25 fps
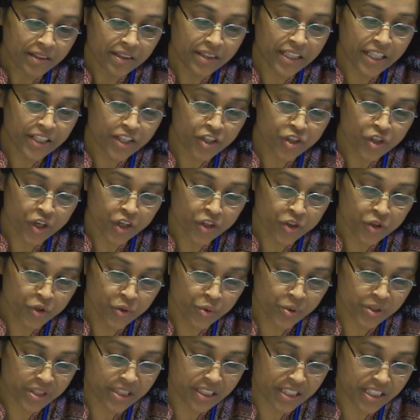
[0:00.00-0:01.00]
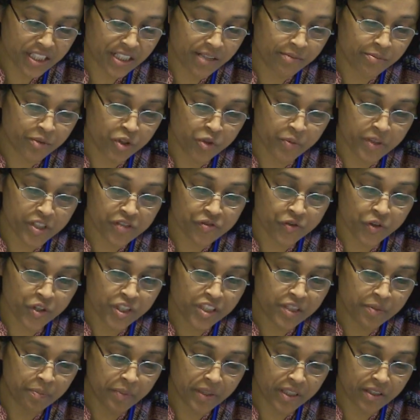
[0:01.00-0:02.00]
They did not use the term too much
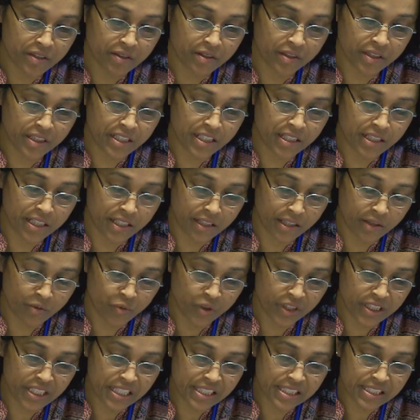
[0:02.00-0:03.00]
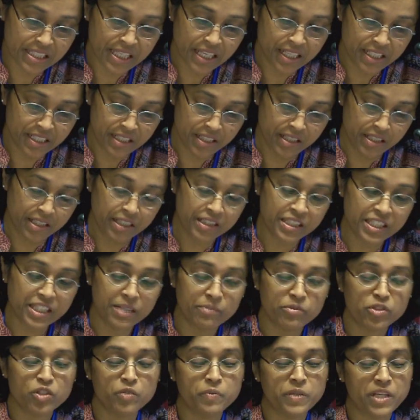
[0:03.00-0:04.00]
voice, but what they said, it
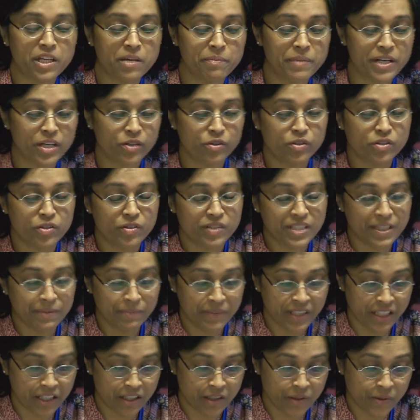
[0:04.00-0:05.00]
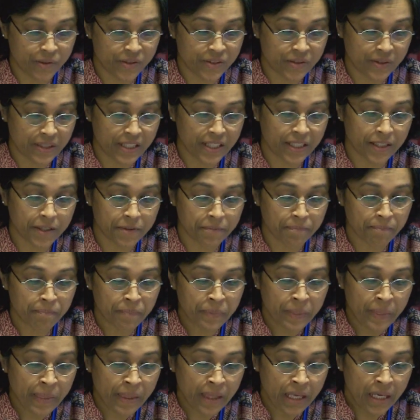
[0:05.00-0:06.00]
seems to me, amounts to something close to that.
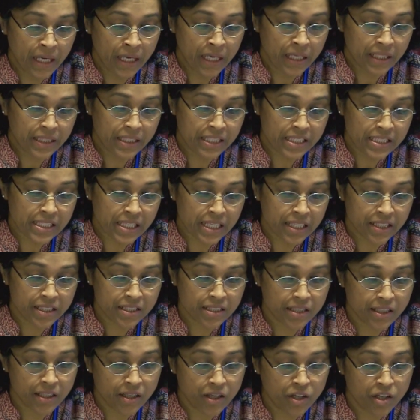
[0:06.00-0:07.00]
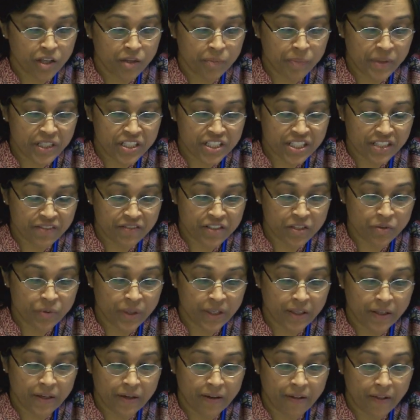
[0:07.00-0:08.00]
They said on page
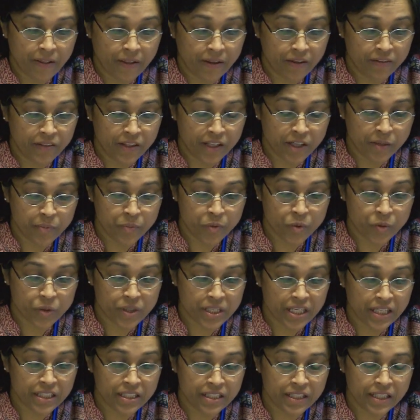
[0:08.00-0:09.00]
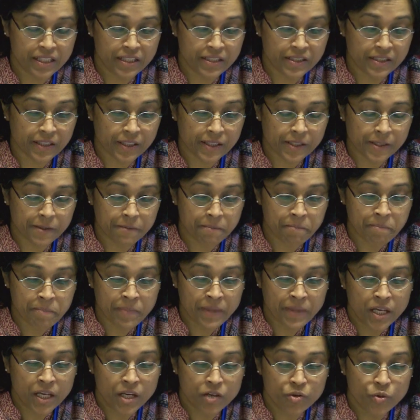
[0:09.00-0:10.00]
71 in their report, 1986,
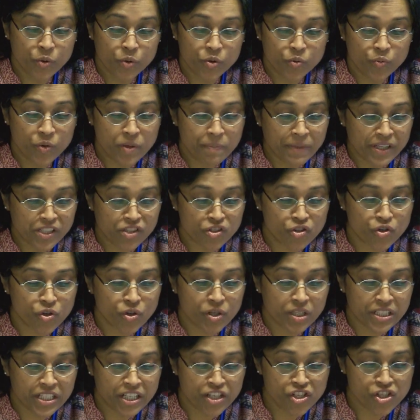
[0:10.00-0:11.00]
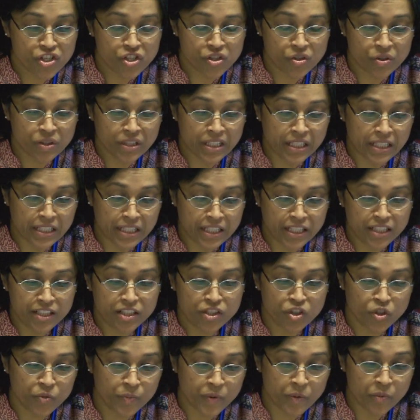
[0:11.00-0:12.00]
quote, we must draw attention to the
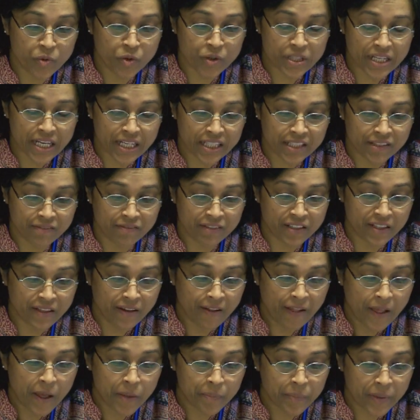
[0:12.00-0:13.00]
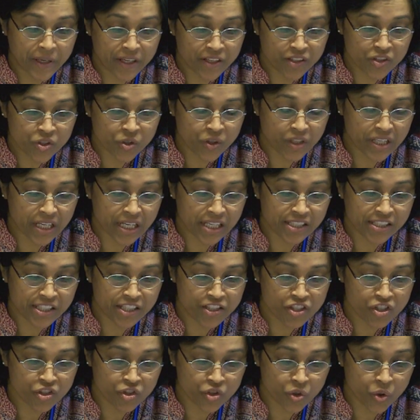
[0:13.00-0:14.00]
need to promote actively parents'
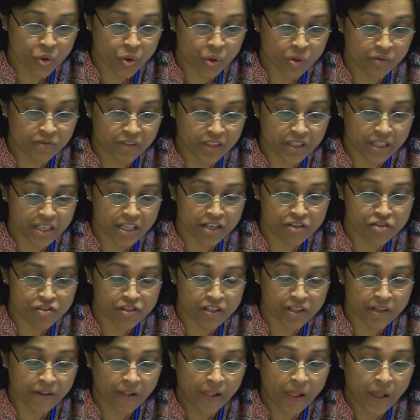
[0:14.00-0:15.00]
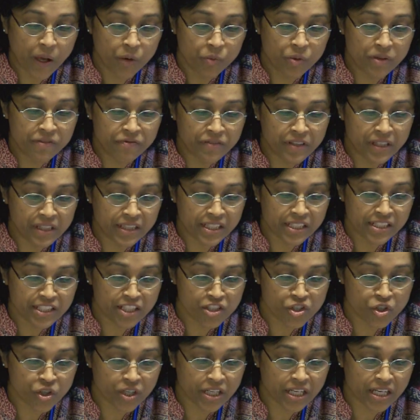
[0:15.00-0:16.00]
organizations all over the country. We feel that
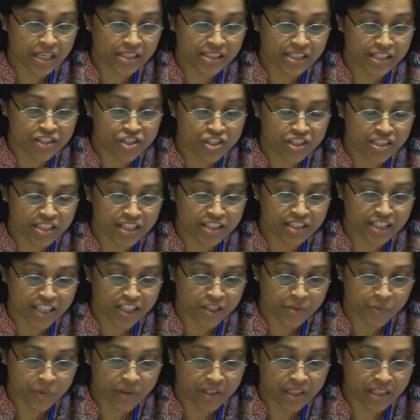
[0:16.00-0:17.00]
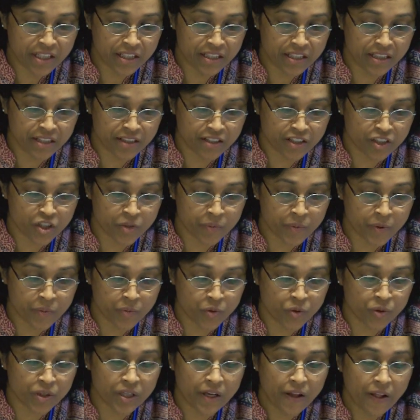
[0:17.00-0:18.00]
such organizations are desperately needed to
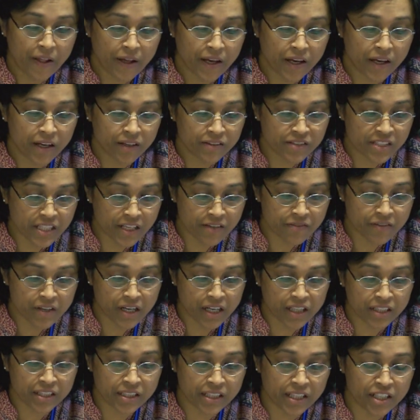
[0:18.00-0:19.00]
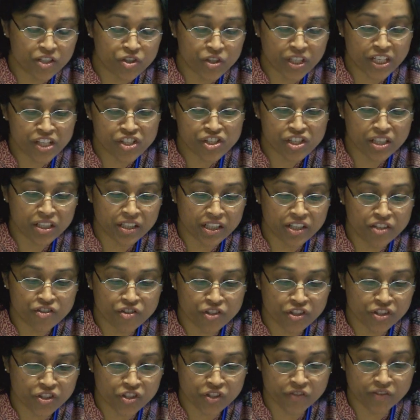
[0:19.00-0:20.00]
promote and safeguard the educational
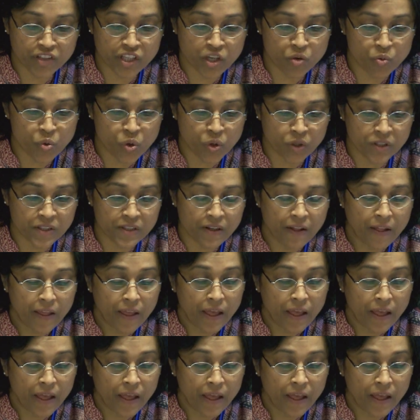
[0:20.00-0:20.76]
interests of their wards